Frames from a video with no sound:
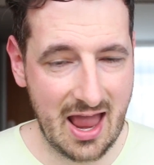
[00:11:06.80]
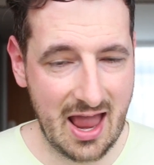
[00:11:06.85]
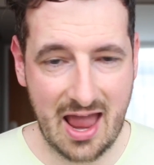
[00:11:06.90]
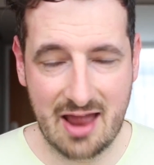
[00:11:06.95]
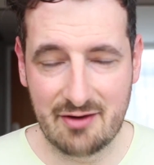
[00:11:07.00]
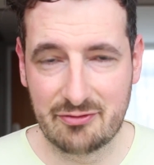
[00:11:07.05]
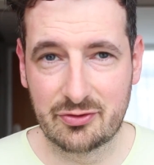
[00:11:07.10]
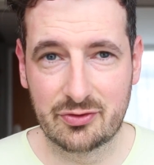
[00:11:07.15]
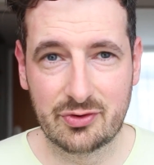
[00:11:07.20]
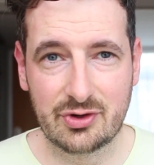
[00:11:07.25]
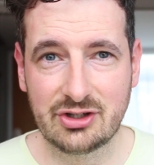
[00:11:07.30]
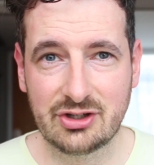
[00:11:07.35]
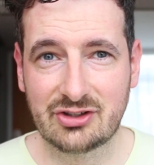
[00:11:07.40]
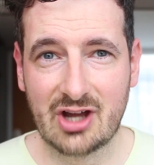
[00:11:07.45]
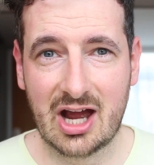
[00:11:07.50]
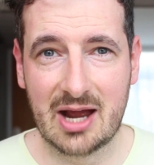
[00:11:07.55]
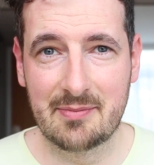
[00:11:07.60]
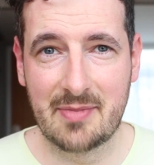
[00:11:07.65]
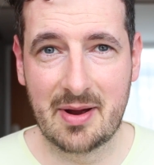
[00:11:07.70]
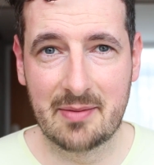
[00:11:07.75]
every
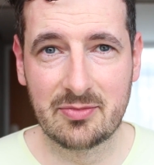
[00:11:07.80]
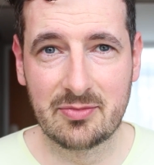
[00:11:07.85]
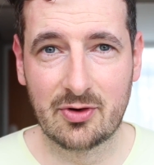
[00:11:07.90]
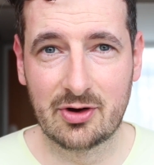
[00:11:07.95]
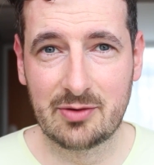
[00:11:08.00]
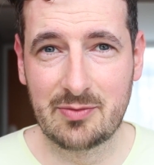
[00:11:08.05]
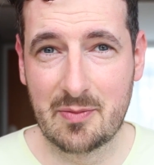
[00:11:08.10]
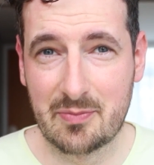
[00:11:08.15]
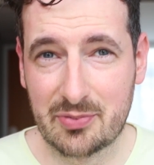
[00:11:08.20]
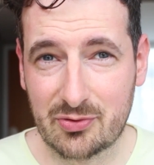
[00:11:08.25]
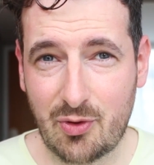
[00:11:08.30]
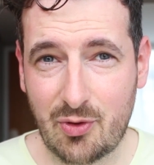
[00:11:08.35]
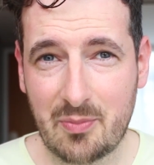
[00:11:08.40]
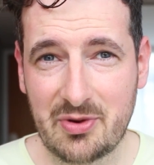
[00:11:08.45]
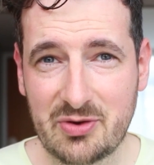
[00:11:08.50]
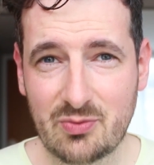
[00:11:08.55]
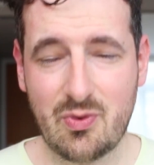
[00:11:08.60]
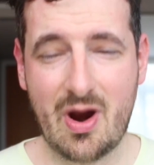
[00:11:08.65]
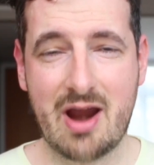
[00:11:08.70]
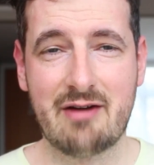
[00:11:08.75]
time. I'm going to be
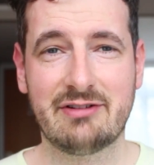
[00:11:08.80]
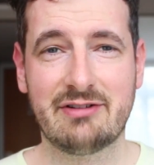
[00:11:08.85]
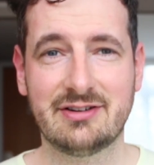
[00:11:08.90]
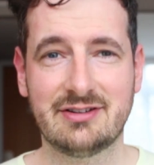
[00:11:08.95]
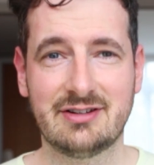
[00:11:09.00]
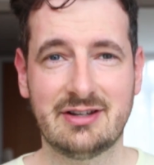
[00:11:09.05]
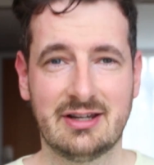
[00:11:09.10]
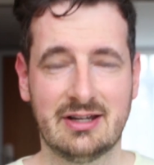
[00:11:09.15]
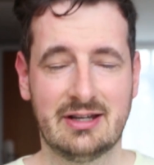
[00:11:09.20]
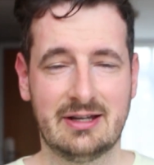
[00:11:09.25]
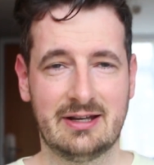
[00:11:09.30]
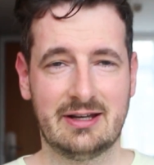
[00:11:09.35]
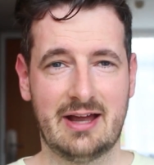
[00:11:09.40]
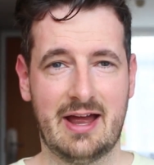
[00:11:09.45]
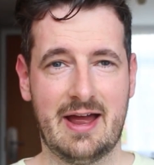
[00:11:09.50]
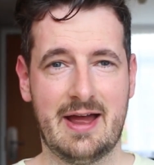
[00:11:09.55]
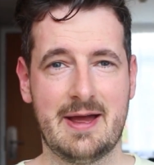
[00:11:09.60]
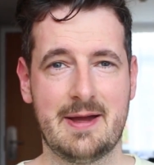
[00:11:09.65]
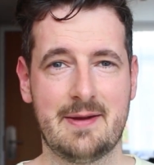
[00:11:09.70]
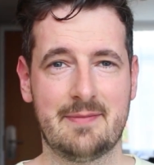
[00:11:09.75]
probably wearing
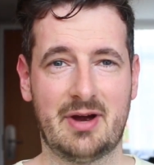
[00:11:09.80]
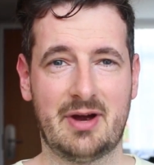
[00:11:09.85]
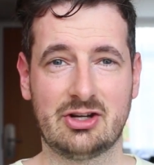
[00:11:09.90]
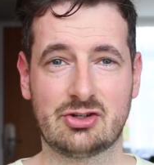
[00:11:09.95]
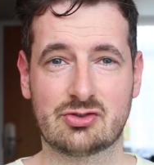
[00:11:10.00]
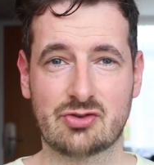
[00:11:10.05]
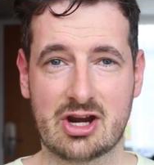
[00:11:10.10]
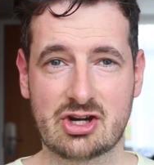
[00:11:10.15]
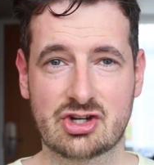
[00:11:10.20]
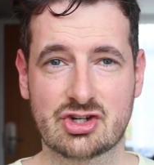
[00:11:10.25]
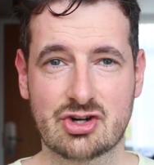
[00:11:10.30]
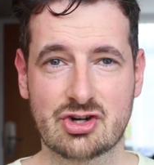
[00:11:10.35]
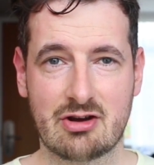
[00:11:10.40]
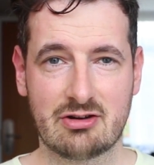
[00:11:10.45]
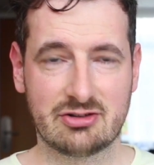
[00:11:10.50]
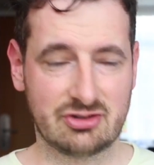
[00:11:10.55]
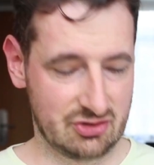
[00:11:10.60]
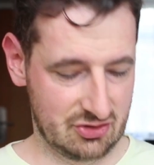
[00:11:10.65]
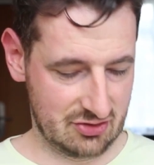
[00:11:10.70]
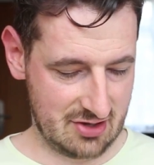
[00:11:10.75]
my dress
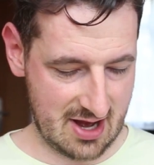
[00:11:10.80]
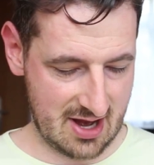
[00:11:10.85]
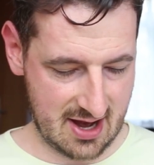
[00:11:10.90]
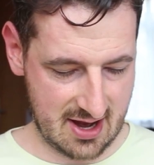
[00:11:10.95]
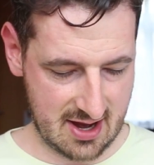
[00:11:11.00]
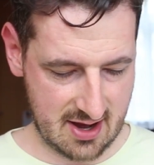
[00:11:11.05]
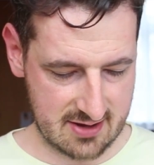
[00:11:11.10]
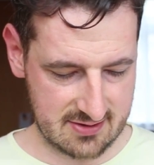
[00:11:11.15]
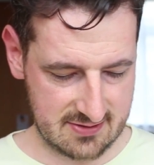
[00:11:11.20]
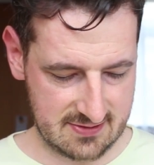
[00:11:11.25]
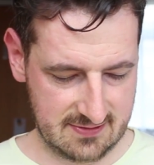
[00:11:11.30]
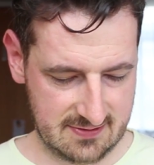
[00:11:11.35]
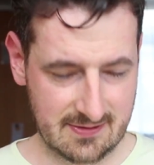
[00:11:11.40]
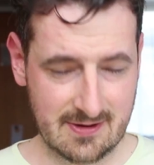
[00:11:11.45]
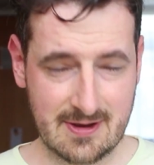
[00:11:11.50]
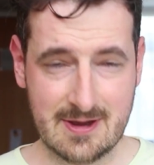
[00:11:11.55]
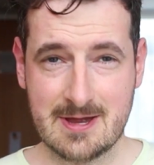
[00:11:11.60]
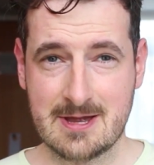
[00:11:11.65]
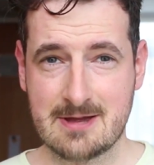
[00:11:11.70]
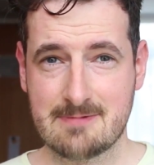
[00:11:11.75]
shirts and
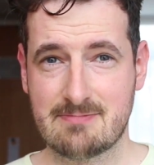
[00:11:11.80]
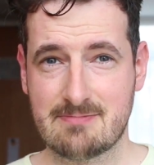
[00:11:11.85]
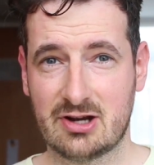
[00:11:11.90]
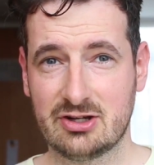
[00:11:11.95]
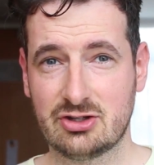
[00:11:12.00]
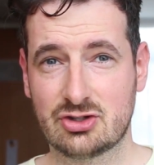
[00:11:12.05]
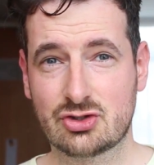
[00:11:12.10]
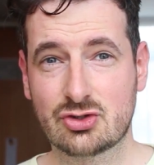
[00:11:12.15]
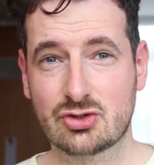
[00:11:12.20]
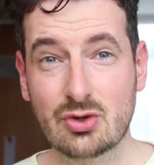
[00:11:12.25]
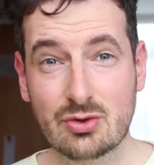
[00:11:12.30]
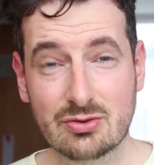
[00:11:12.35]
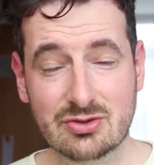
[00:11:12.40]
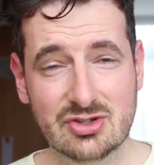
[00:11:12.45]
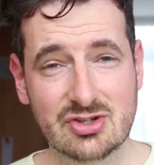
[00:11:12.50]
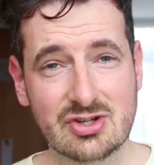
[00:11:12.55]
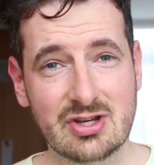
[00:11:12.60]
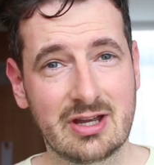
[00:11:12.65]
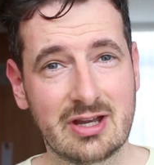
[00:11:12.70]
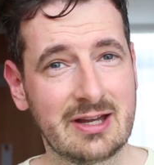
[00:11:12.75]
my
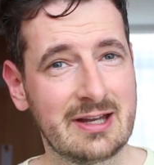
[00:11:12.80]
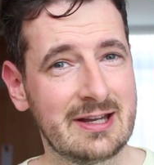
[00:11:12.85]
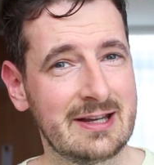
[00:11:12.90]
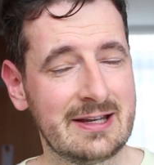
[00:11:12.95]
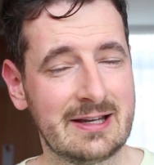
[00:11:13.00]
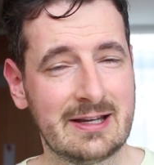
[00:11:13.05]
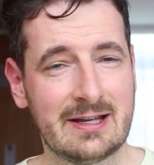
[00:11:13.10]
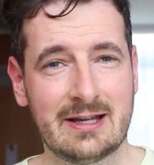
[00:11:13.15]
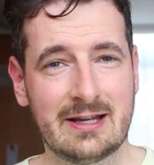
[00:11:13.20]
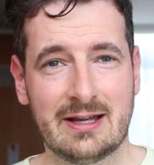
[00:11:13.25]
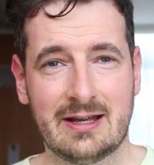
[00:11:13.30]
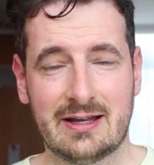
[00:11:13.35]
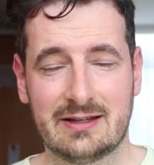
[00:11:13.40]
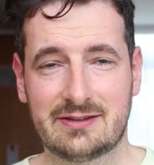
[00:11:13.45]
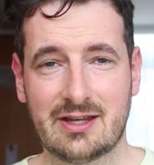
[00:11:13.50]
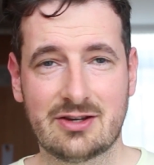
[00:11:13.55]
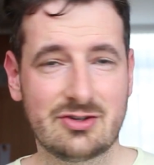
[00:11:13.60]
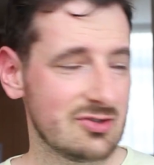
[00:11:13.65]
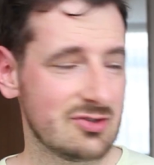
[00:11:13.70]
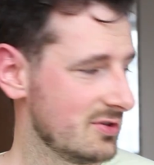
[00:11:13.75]
suits.
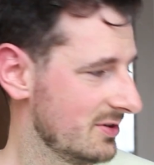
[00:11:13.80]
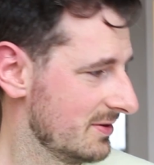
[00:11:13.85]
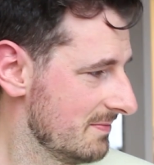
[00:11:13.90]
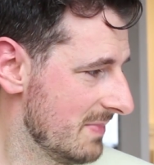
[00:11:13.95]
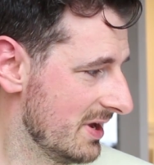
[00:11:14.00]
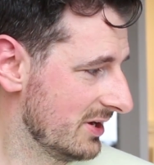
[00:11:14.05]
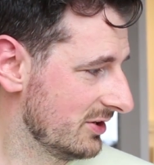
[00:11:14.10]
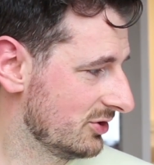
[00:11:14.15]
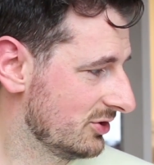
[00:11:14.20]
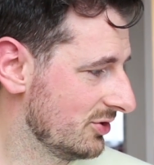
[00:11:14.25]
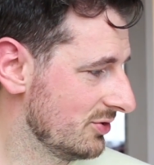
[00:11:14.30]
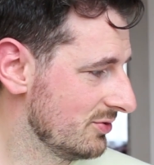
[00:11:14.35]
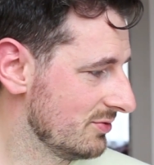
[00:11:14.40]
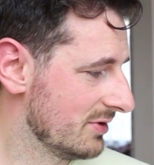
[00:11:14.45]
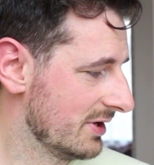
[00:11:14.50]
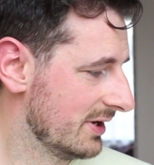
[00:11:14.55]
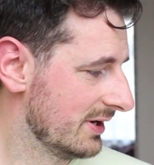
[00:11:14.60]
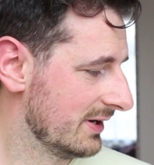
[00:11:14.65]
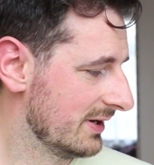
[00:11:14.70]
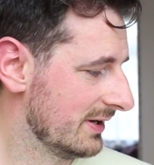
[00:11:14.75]
They're just going to make you